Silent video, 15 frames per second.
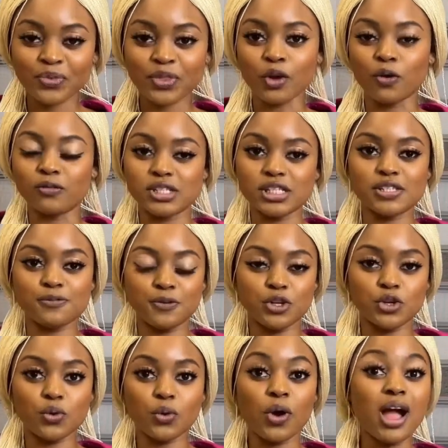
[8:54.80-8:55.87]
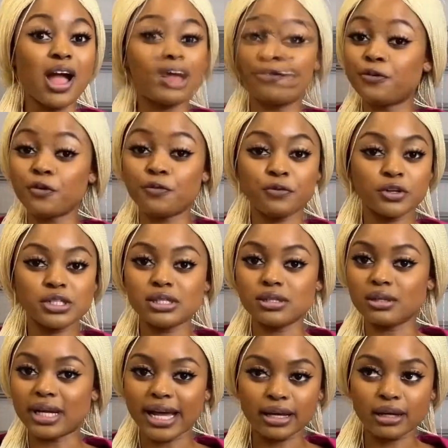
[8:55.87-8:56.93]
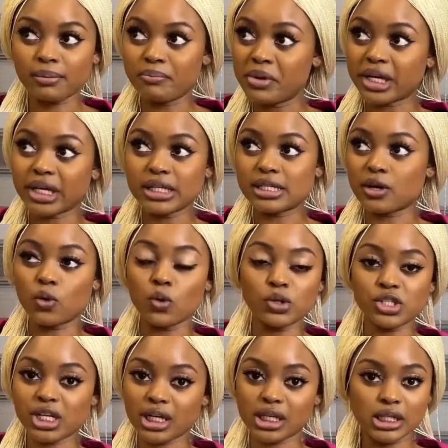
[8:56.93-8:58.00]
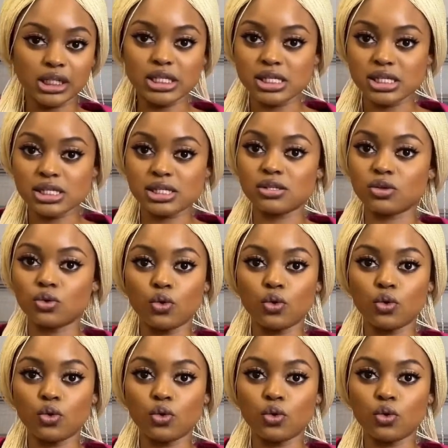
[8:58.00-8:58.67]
of this video. Feel free to like make it a whole checklist.